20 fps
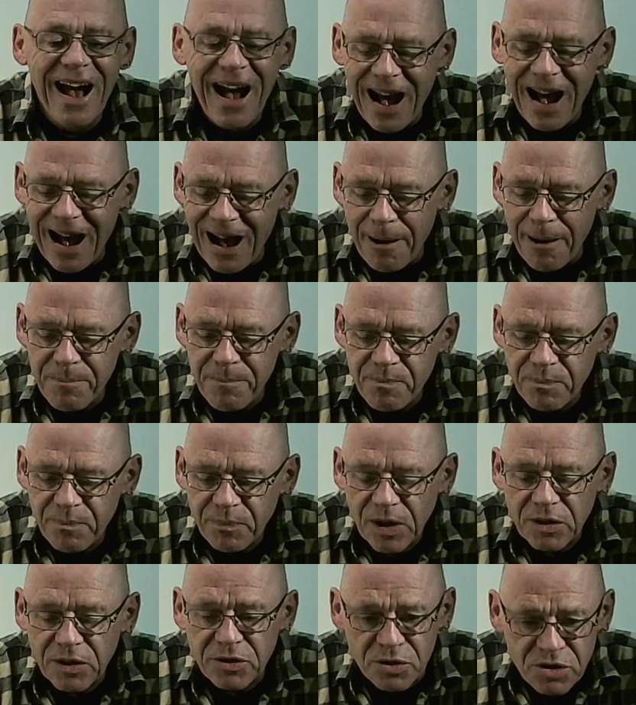
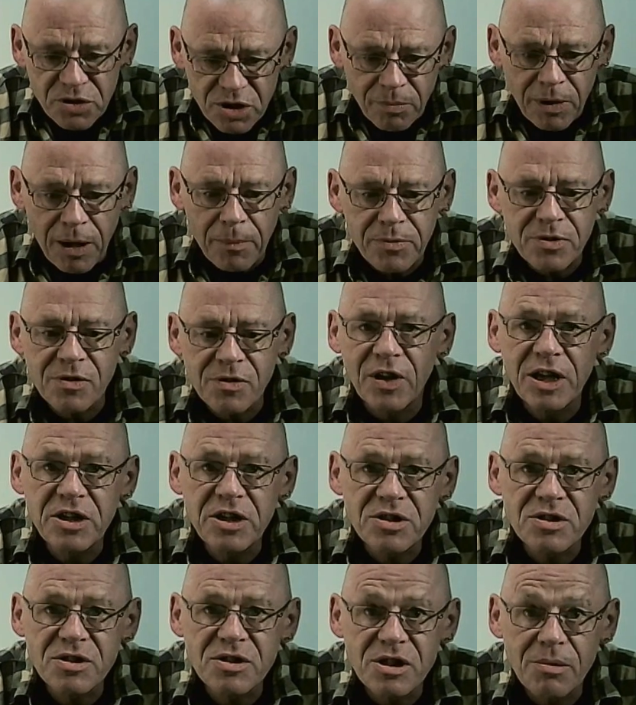So some
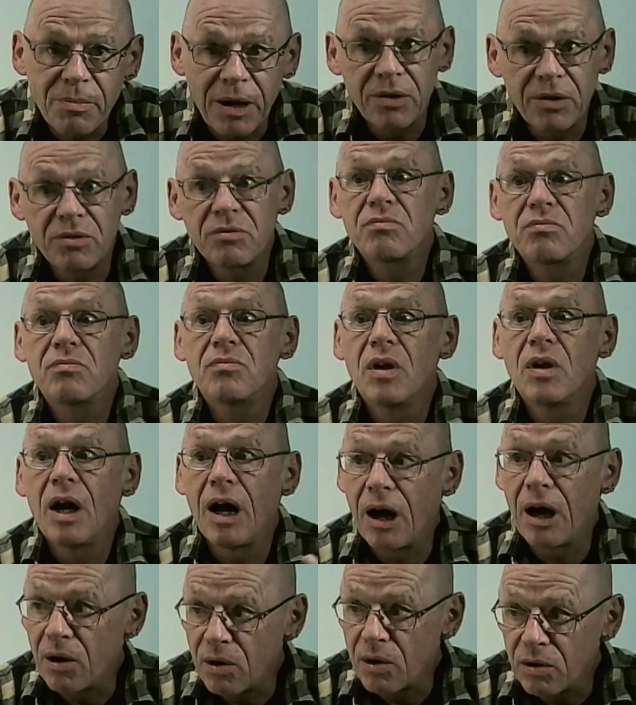observations about
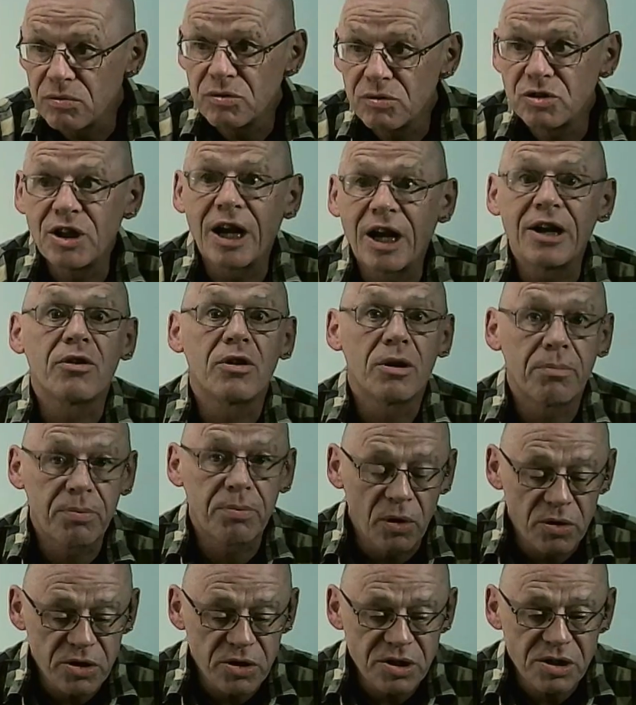our general
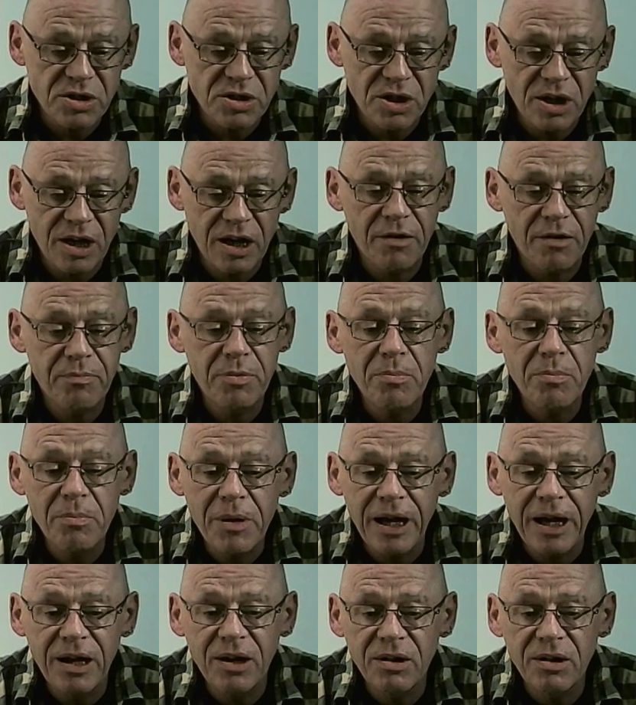approach to seeing have been
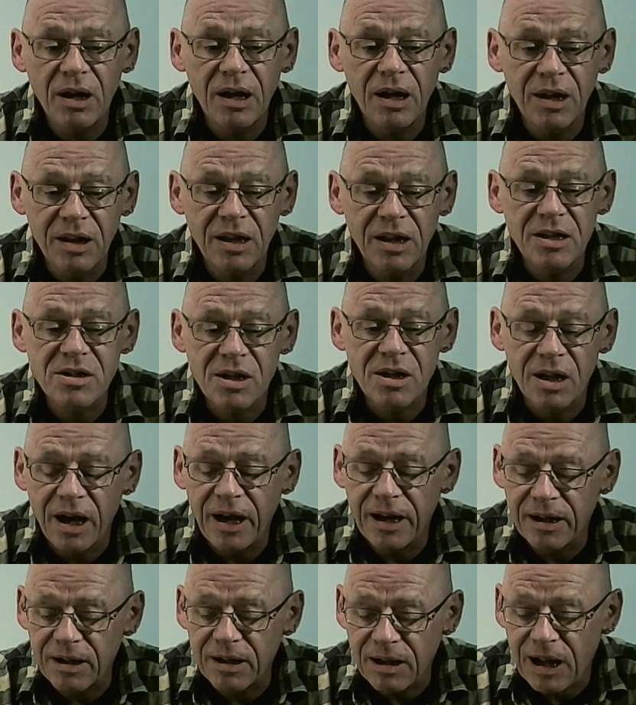made in this
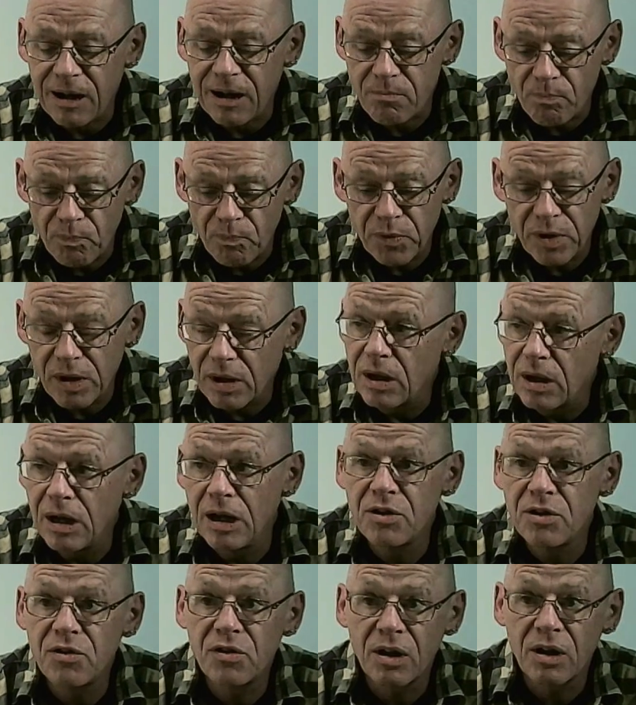line, and that
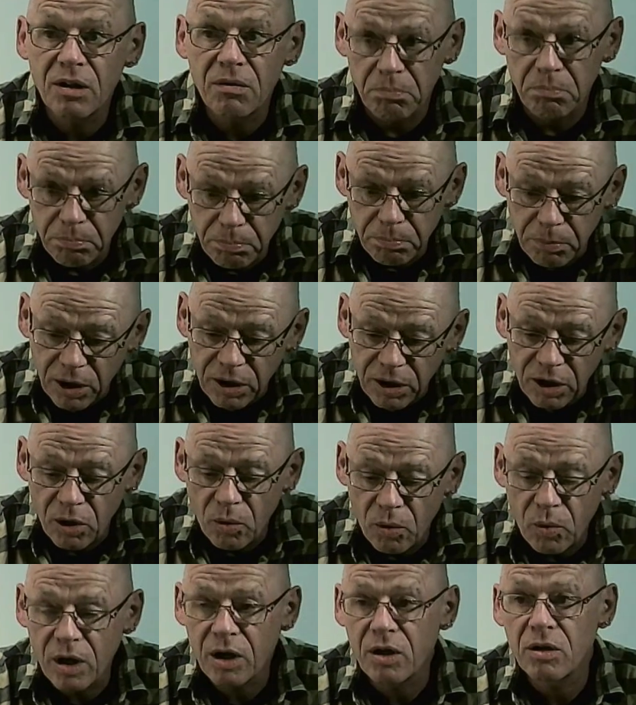is the body of
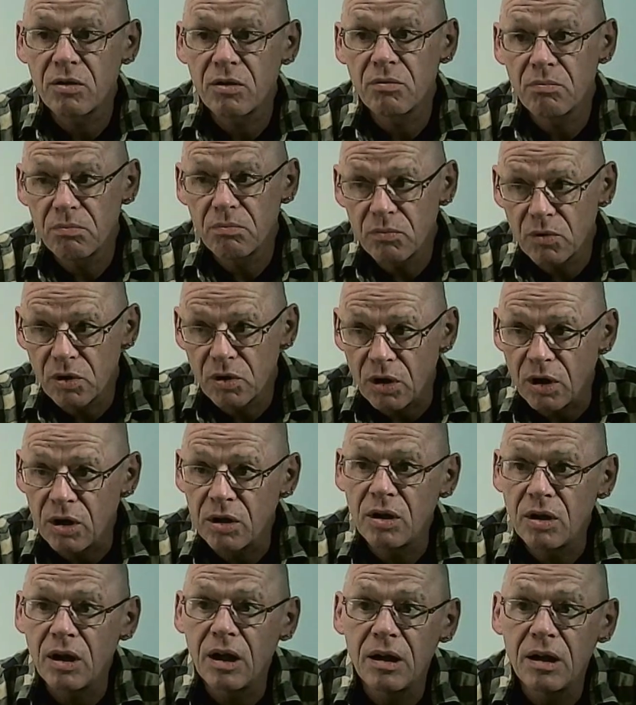work
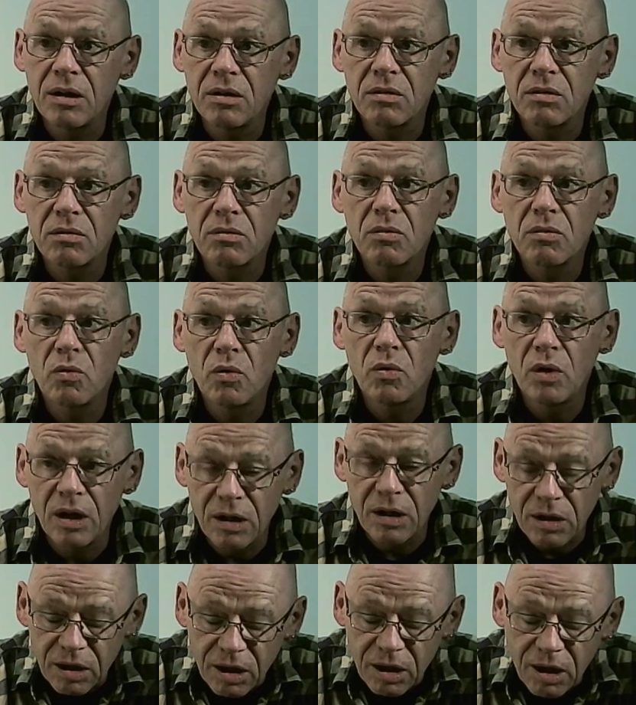done in
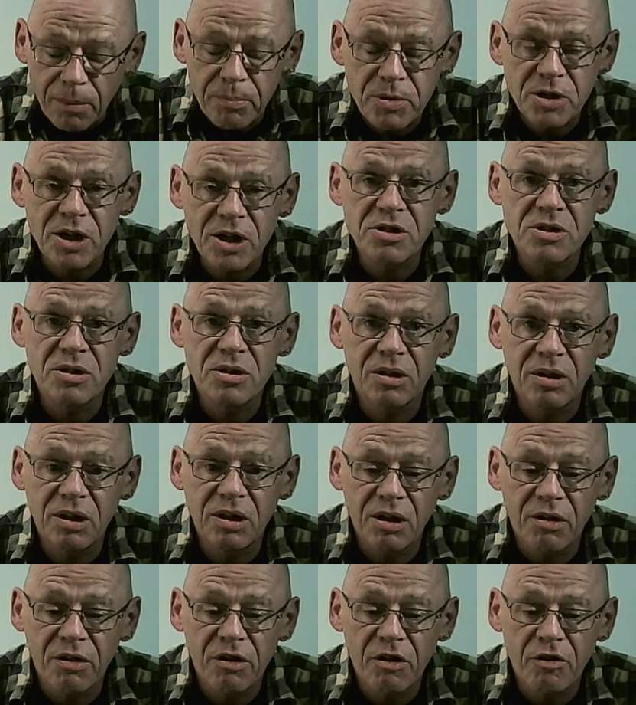the computational
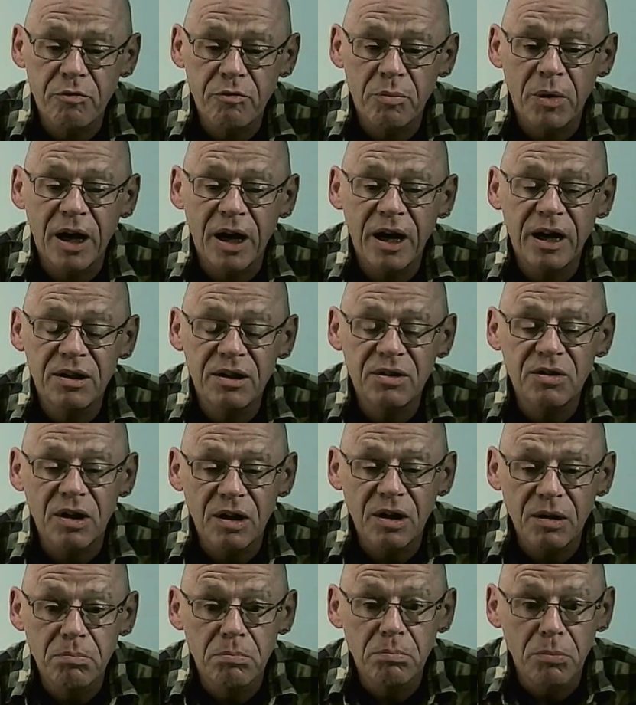theory of mind
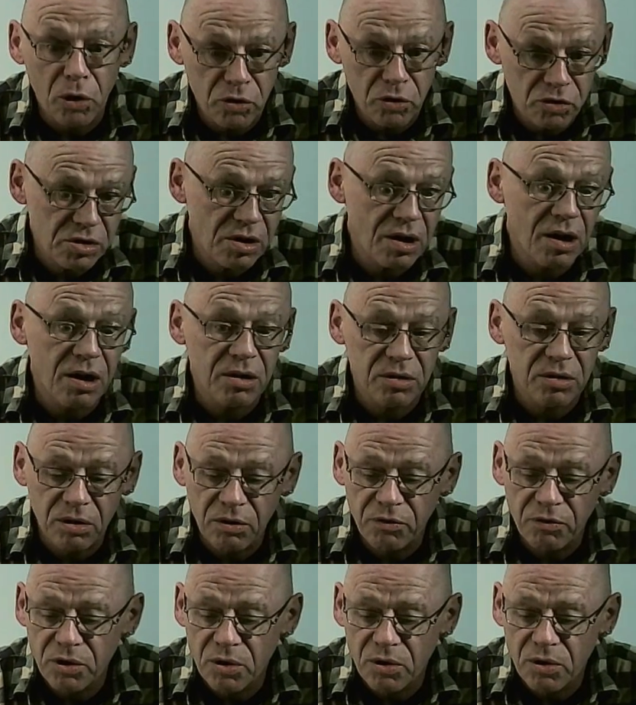in most
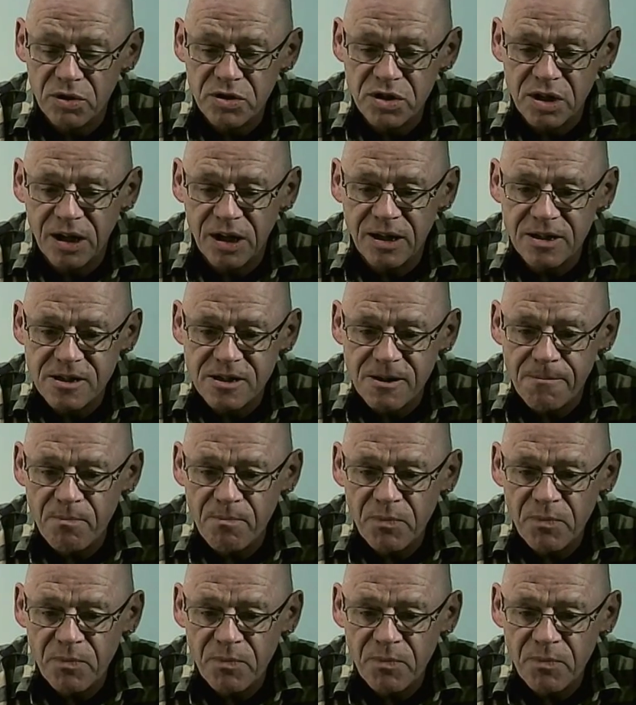cognitive neuroscience.